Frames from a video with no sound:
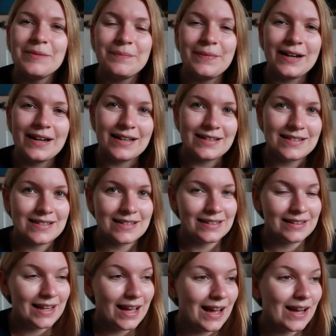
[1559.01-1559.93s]

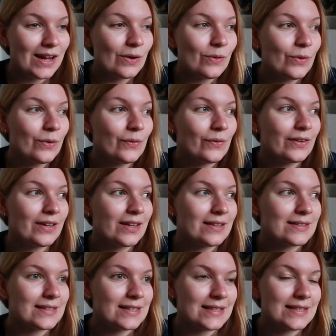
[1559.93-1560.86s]
But now,
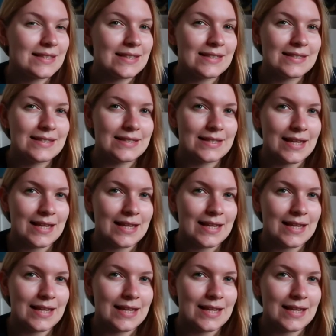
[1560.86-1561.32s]
since it's